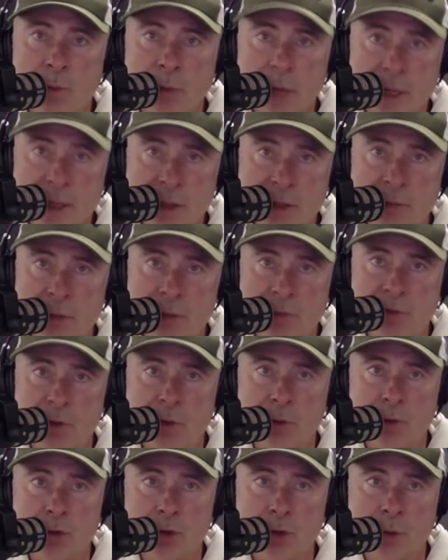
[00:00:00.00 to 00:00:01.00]
You'll make some
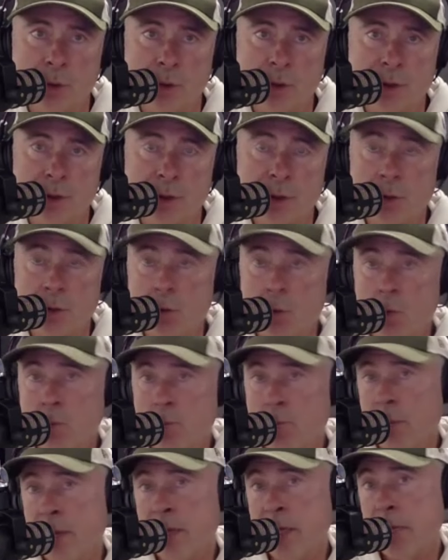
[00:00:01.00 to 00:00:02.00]
difficult choices.
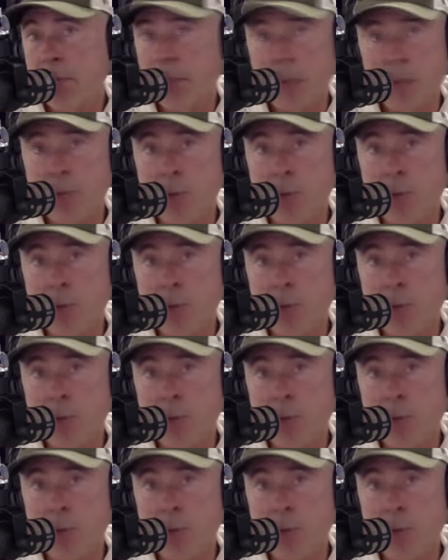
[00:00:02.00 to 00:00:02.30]
You'll make